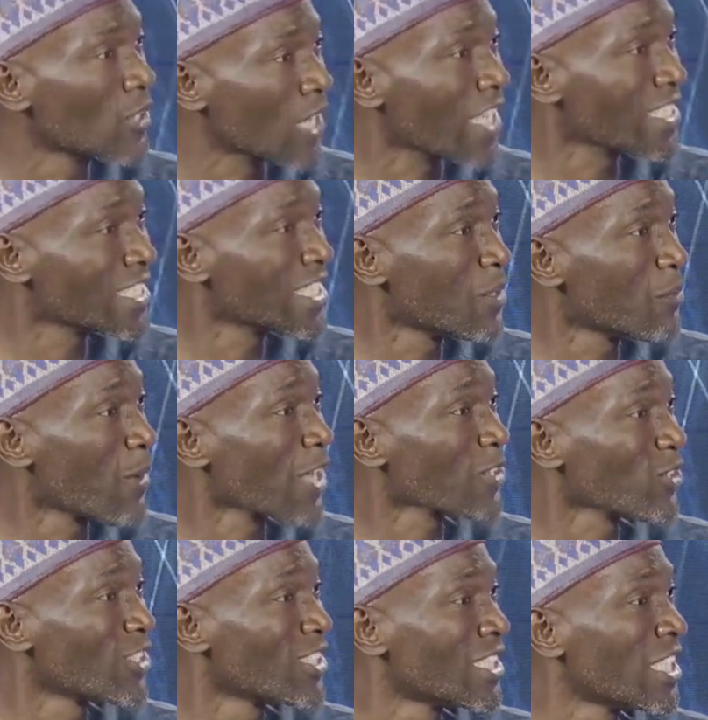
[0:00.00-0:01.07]
You can see the
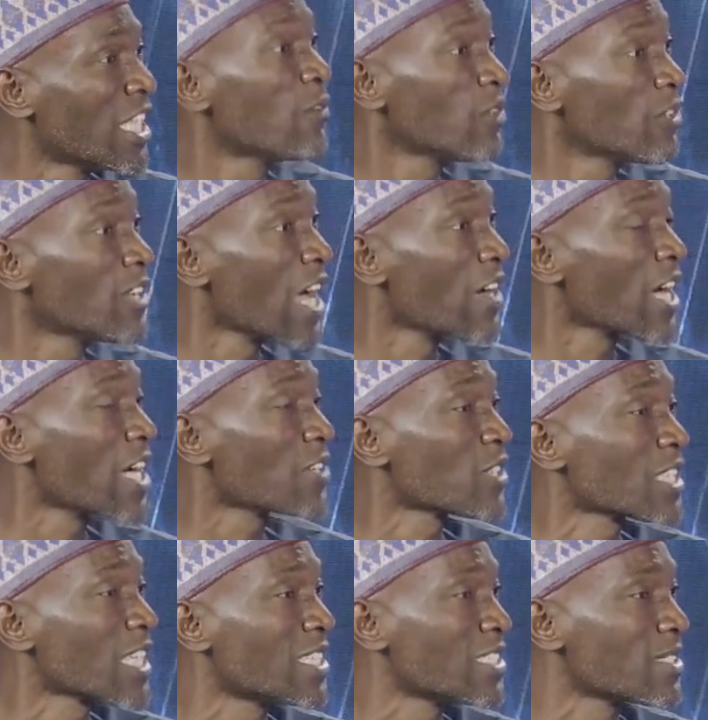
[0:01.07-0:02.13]
impact on it, even if they are
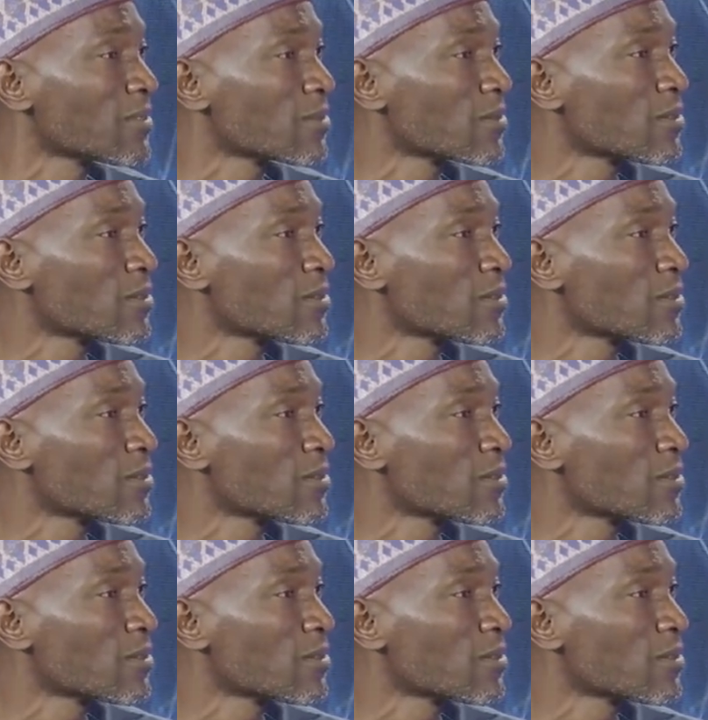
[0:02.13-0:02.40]
graduated.